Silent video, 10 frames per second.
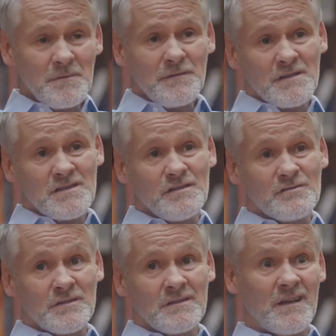of our
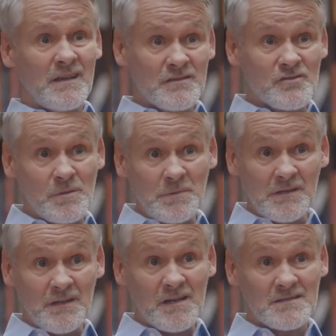children get into trouble a
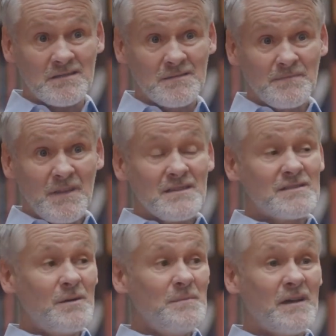lot.
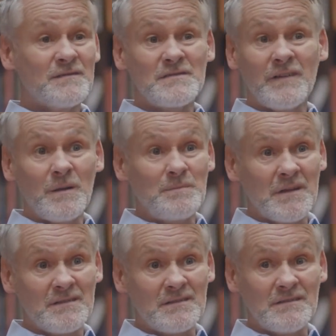Some have
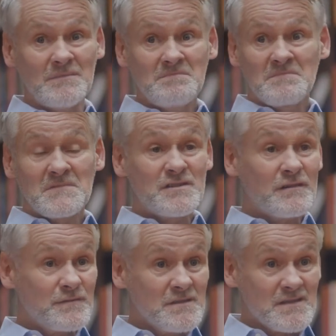developmental
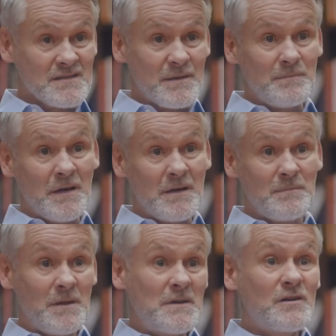differences that might
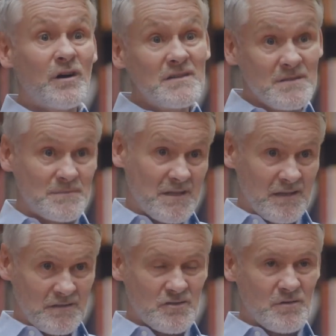maybe cause them to get
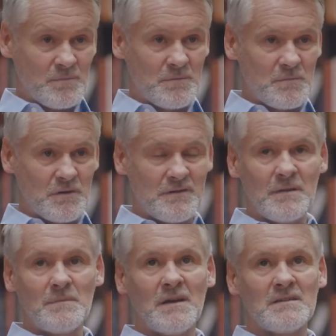into trouble more. They
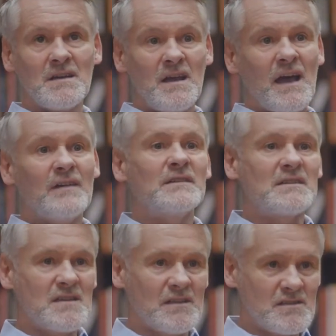might have an
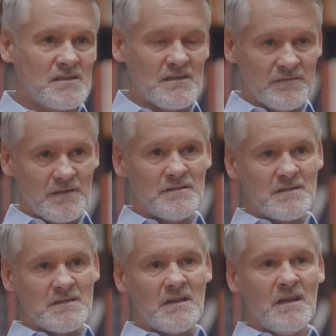attention difficulty.